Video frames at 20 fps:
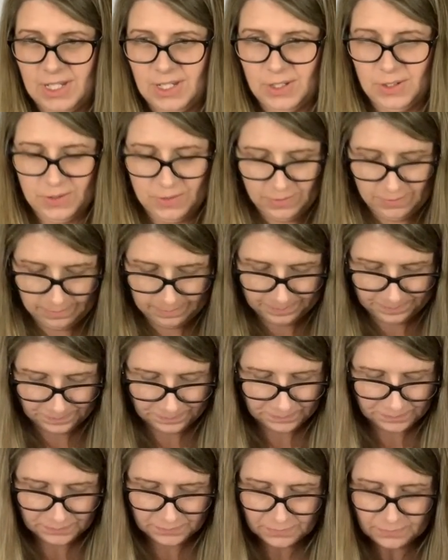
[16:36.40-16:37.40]
cute.
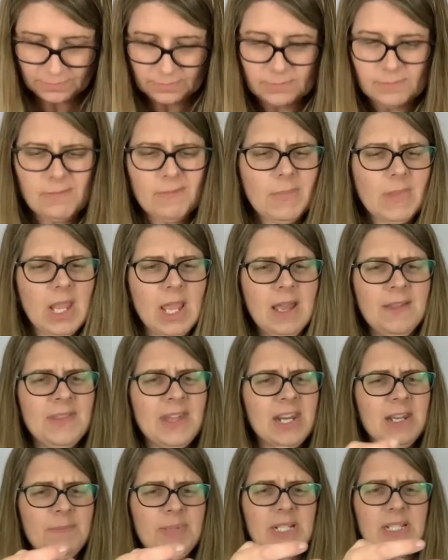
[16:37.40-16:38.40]
And
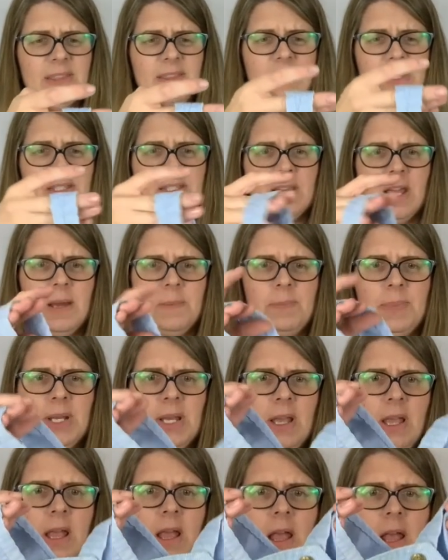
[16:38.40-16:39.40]
then I picked these up,
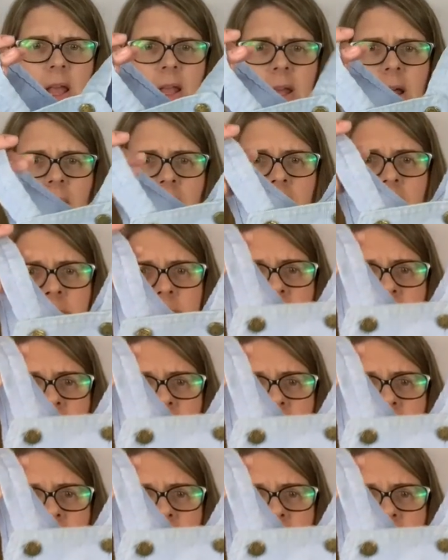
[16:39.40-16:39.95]
um,